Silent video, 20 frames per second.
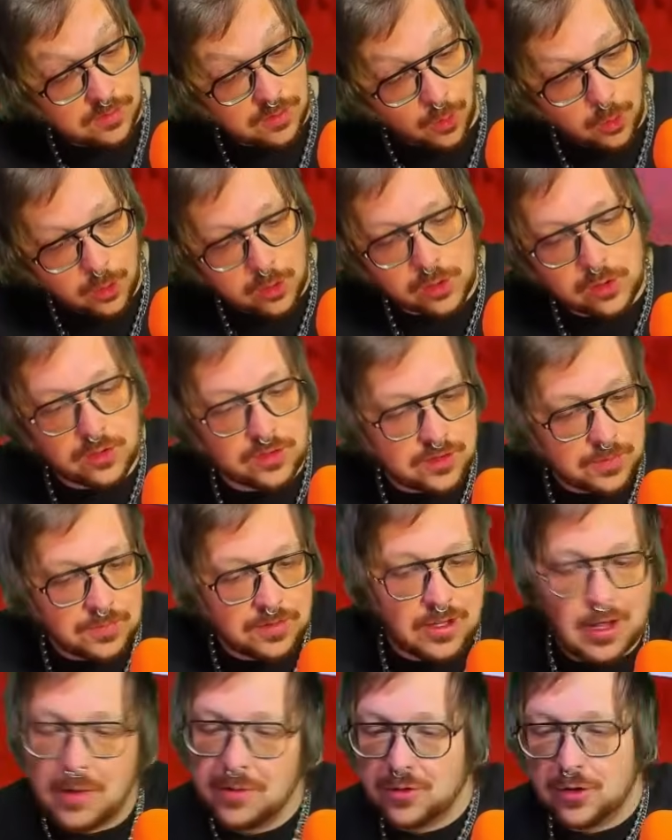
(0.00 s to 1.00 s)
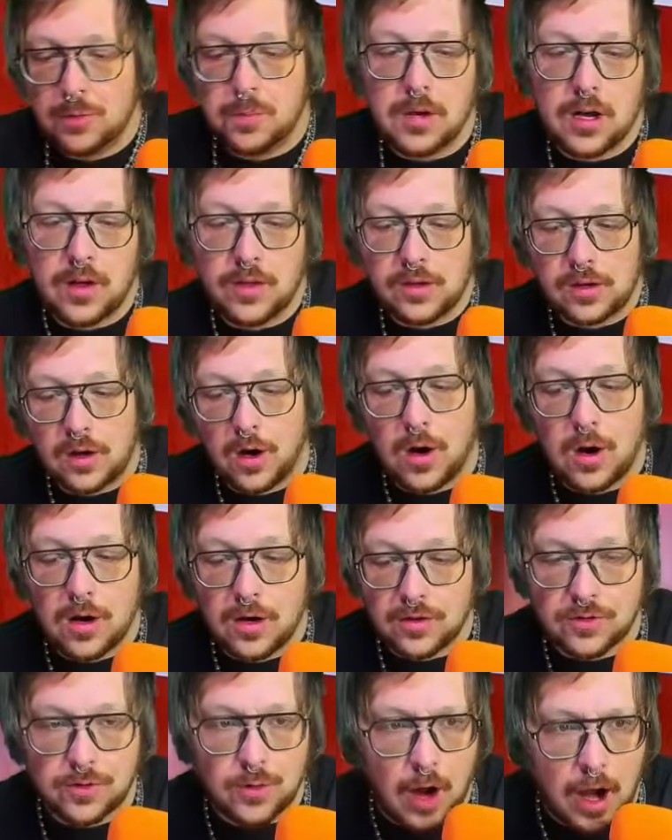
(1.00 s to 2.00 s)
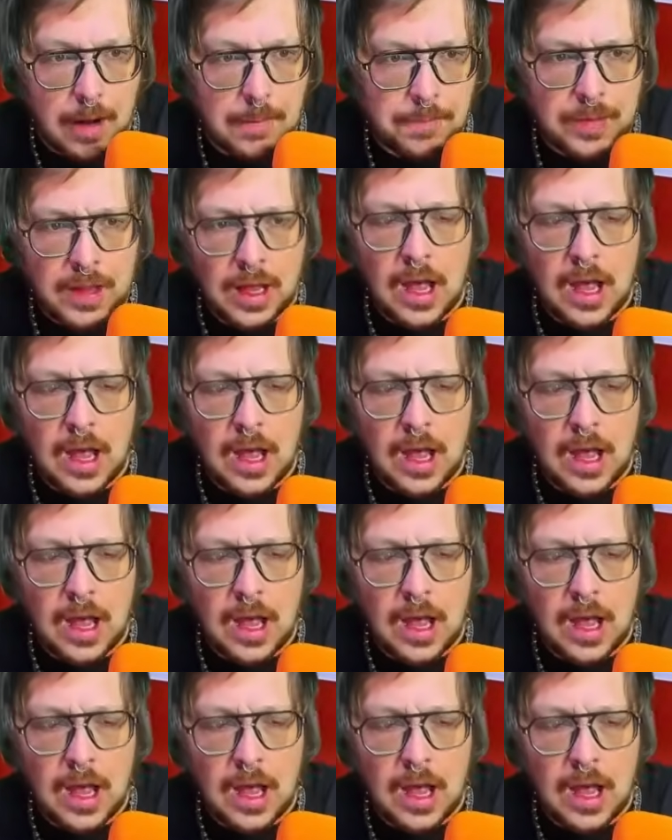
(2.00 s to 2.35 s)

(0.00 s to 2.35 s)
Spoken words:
The oracles themselves should be on the cards, right?